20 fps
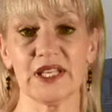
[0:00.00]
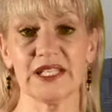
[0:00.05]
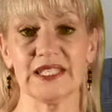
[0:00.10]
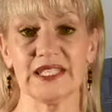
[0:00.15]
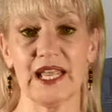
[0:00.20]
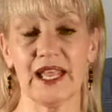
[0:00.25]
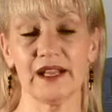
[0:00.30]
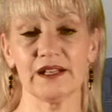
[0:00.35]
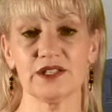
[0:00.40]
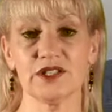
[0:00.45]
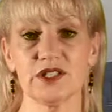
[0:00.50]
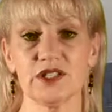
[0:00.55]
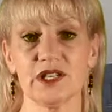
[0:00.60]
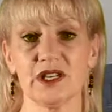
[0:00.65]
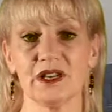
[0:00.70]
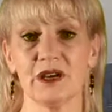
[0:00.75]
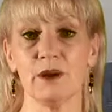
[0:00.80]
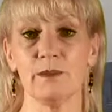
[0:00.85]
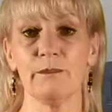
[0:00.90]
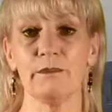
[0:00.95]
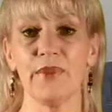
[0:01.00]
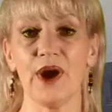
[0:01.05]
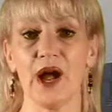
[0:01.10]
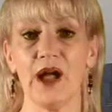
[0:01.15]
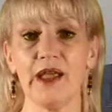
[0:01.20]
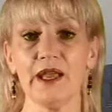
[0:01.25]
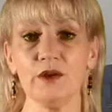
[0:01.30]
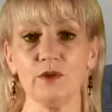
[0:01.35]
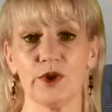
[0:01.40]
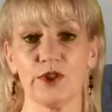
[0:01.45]
dance to
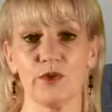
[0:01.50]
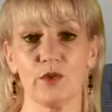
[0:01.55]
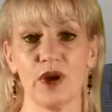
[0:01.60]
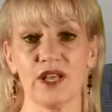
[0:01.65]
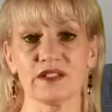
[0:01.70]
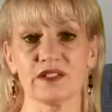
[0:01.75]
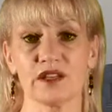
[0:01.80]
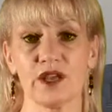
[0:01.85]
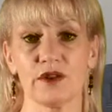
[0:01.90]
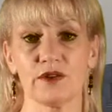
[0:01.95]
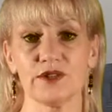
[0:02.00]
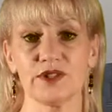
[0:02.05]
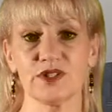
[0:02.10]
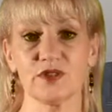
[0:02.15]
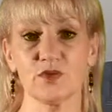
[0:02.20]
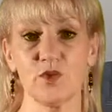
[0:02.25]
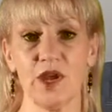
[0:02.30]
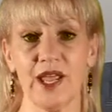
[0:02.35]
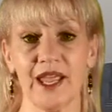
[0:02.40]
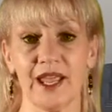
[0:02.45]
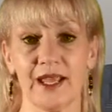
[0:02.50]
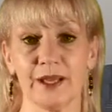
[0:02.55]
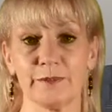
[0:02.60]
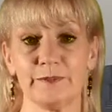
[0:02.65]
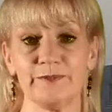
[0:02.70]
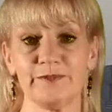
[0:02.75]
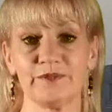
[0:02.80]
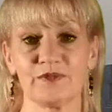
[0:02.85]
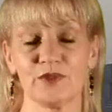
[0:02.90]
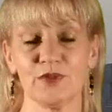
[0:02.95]
combine with West Coast swing,
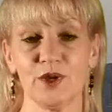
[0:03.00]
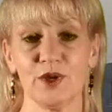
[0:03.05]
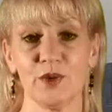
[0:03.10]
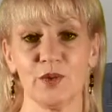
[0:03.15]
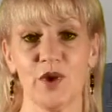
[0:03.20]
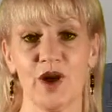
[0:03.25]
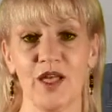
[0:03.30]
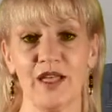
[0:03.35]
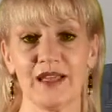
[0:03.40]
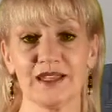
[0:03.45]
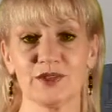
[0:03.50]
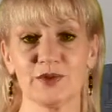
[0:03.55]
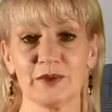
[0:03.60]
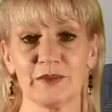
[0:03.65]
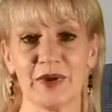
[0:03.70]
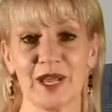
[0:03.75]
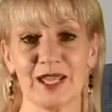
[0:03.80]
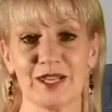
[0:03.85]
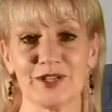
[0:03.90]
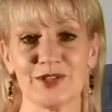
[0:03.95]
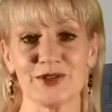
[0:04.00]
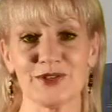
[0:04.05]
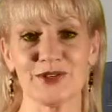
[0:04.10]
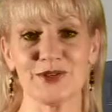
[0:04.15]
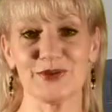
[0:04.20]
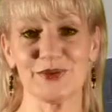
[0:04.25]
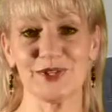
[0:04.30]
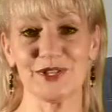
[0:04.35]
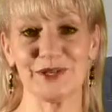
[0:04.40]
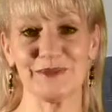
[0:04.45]
well, that's when my
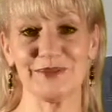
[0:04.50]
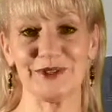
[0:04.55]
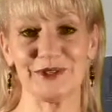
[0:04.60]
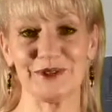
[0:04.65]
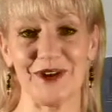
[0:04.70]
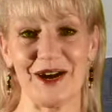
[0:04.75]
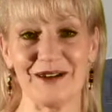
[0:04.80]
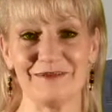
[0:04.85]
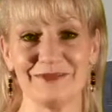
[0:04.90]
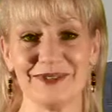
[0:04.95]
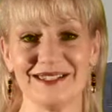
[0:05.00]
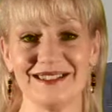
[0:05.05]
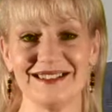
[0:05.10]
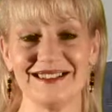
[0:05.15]
interest really blew up.